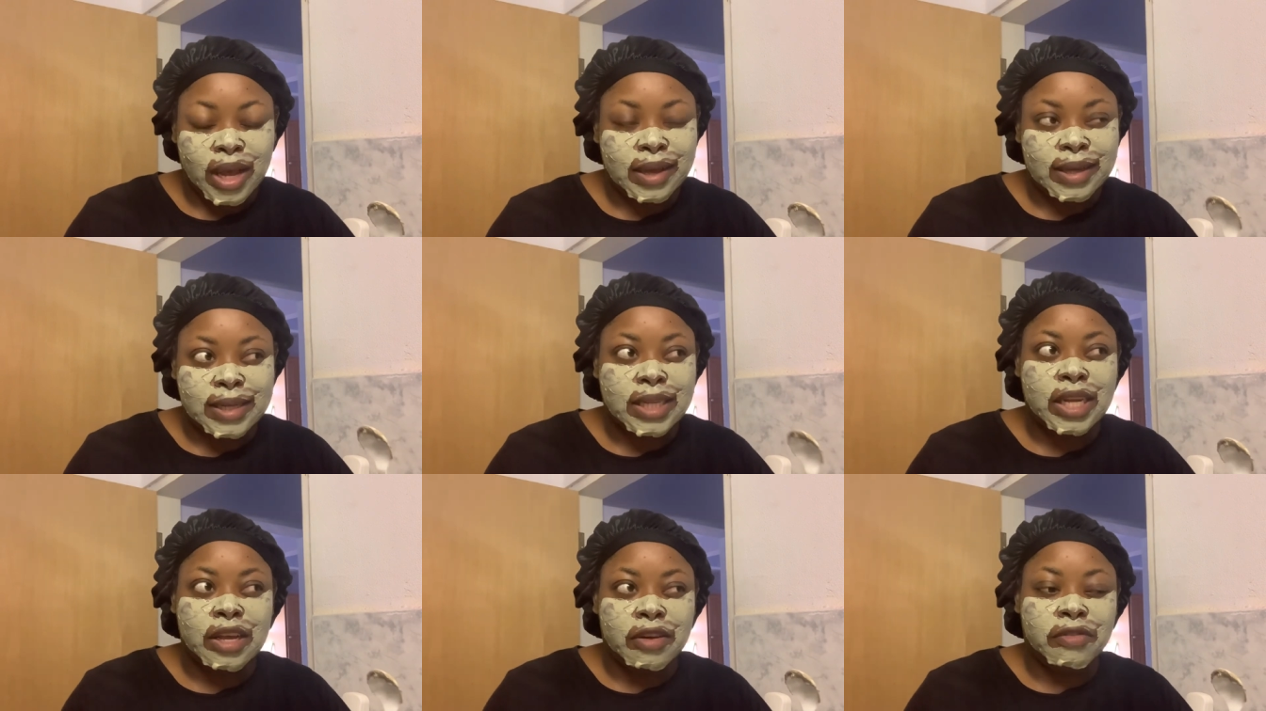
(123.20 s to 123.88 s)

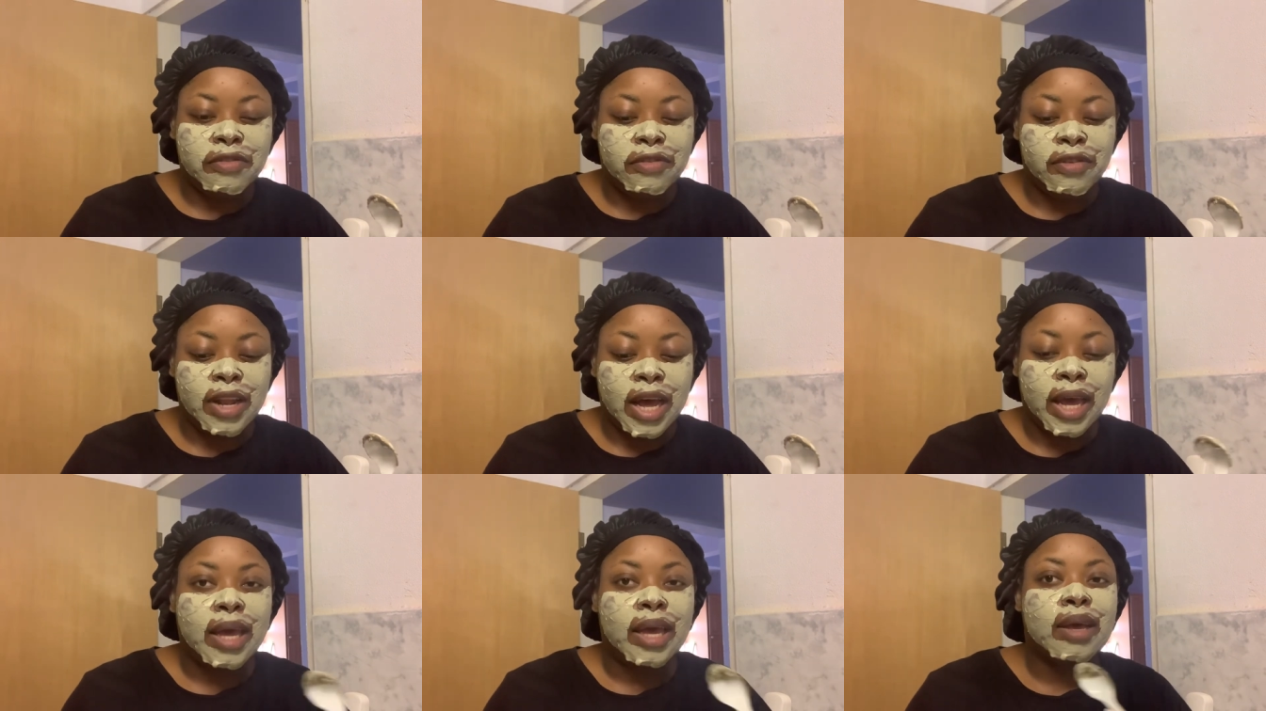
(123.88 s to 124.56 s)
is if
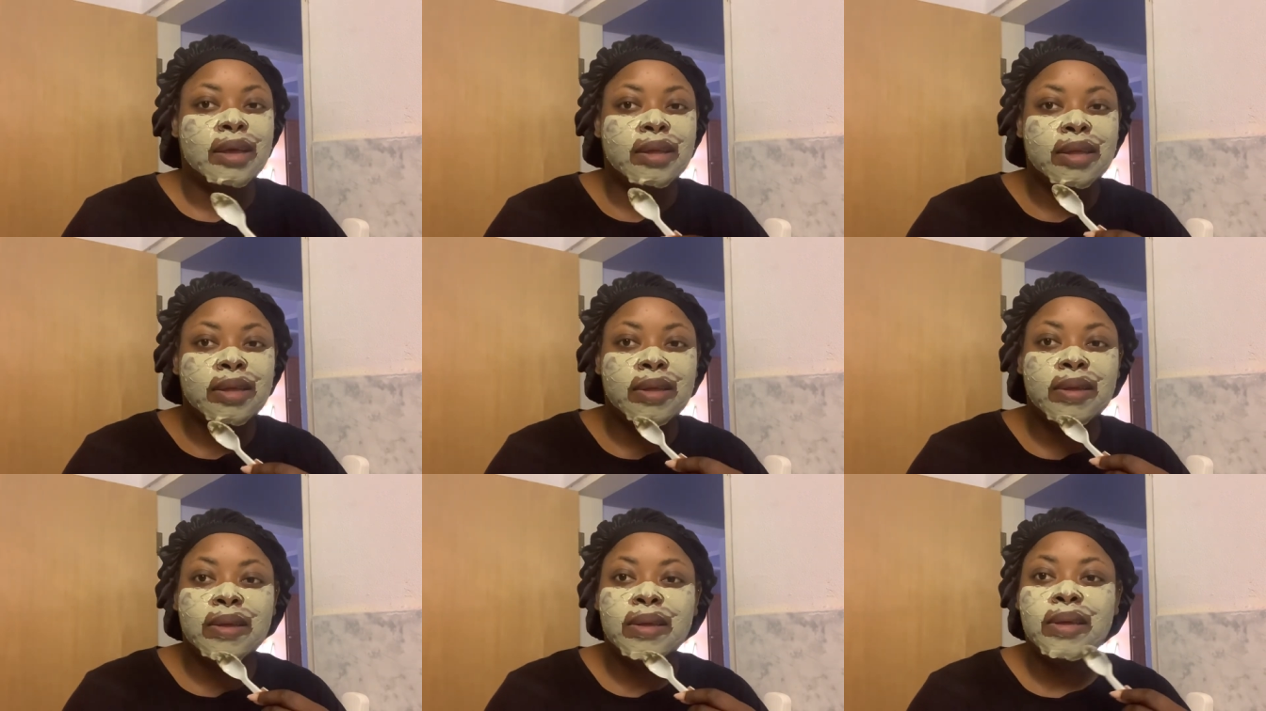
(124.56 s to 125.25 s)
like
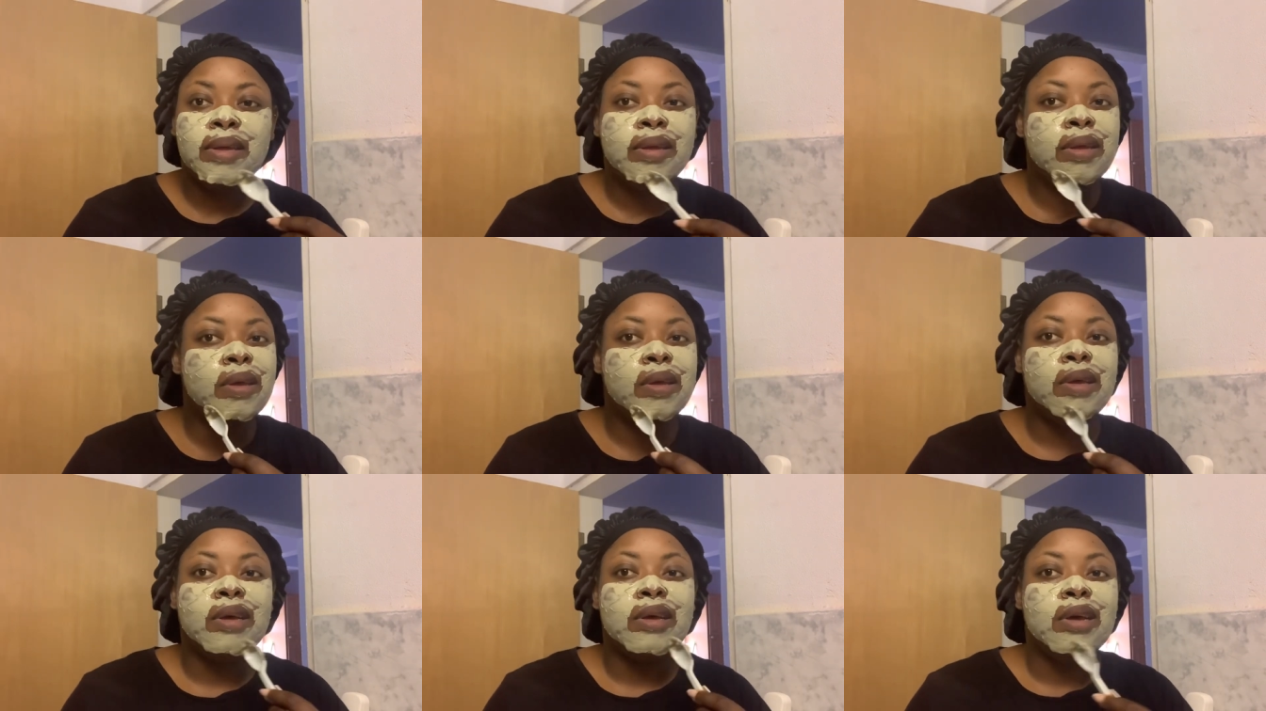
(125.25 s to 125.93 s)

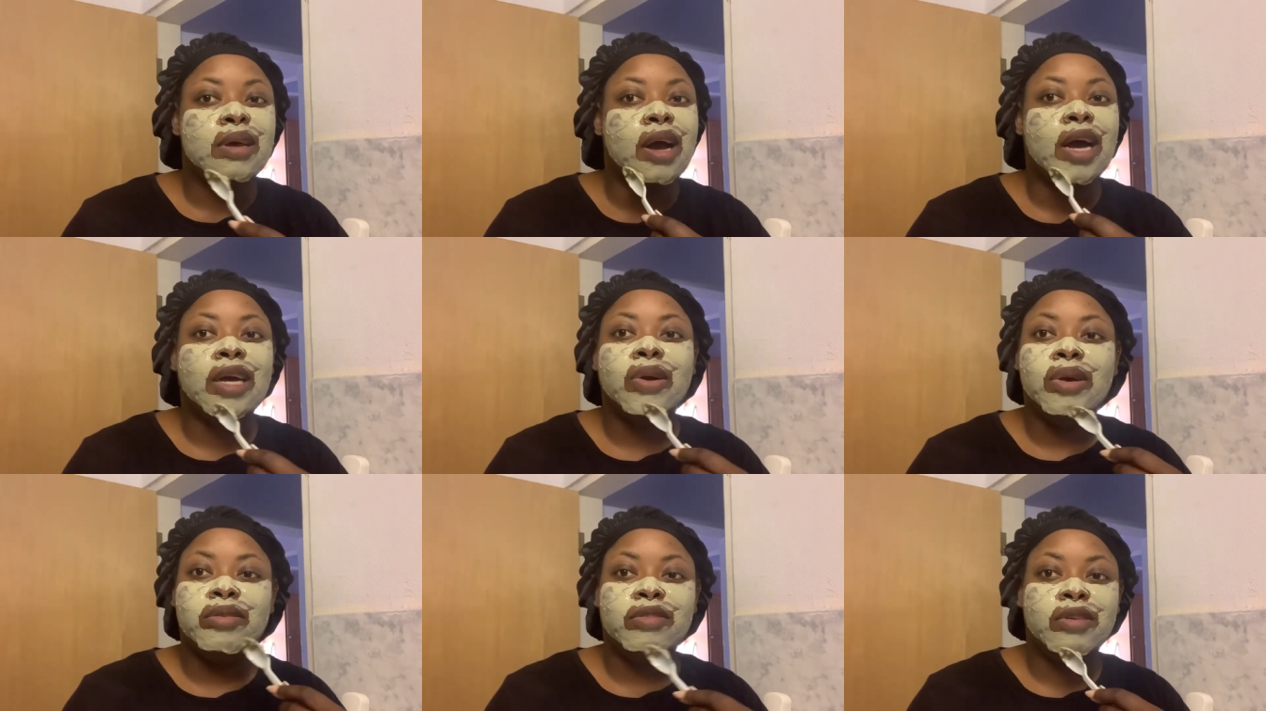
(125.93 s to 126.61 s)
I
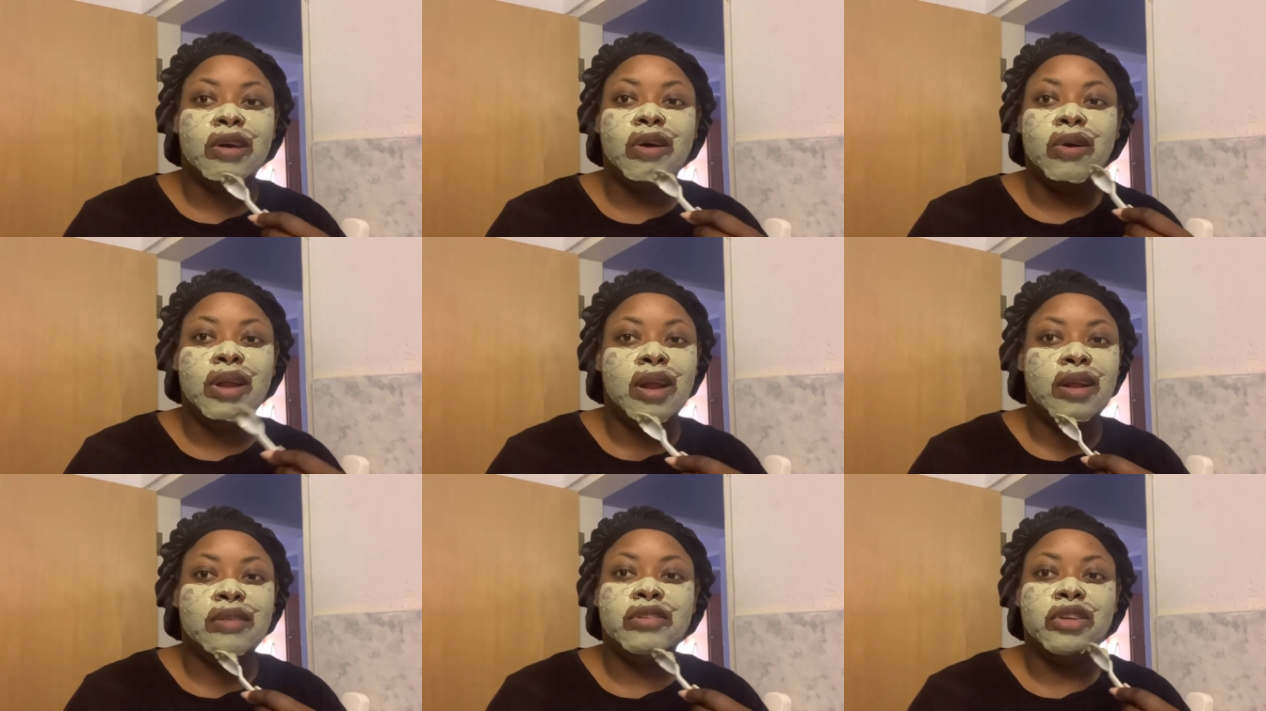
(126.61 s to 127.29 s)
go into town
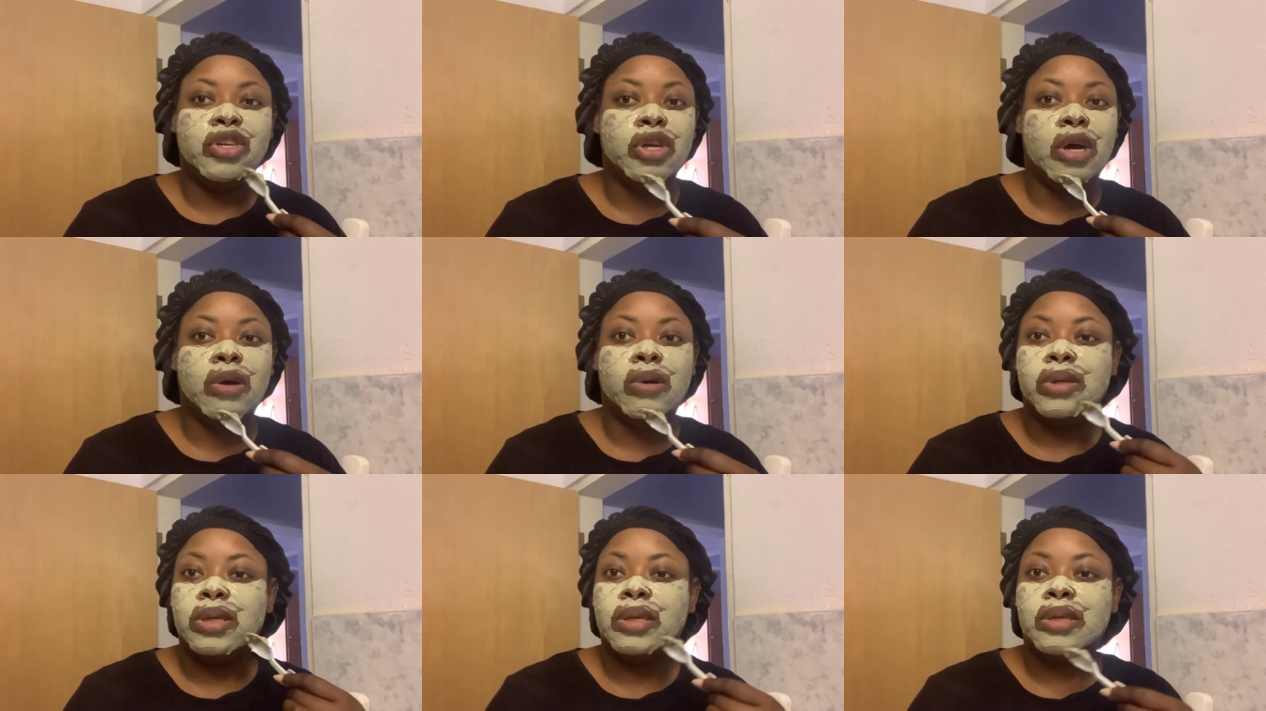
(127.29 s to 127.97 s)
and I see
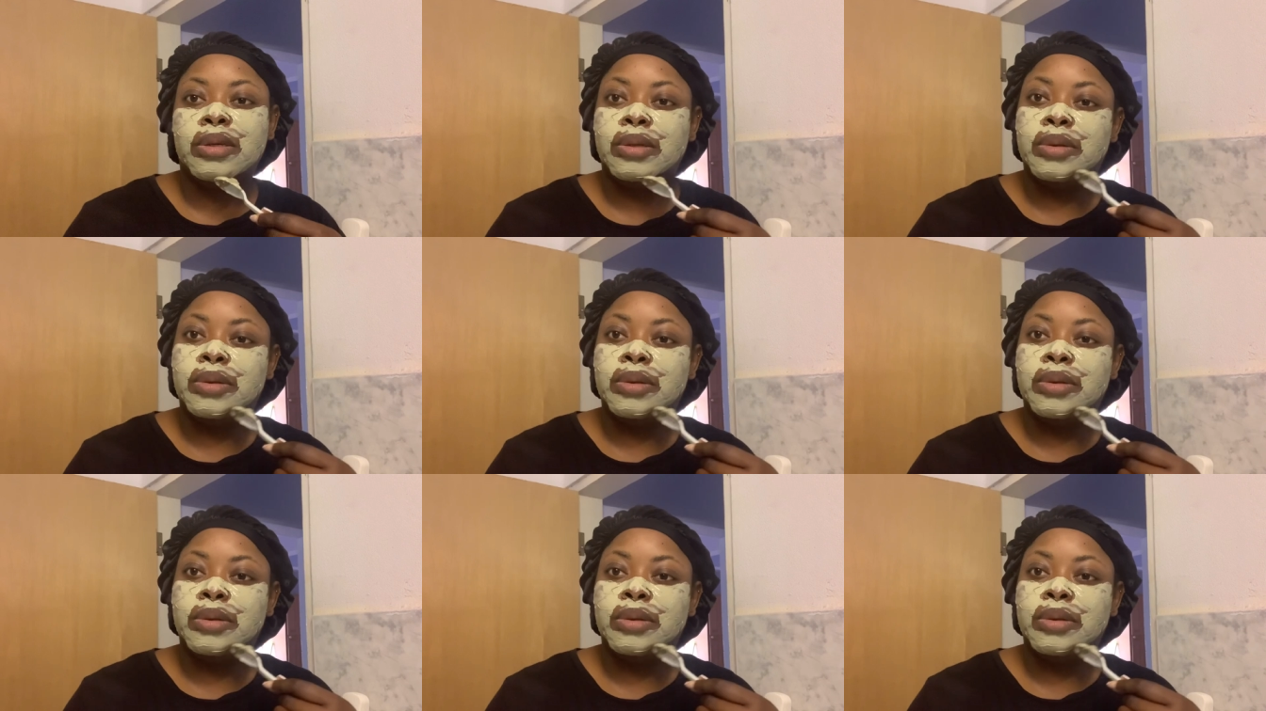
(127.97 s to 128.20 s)
Shoul's.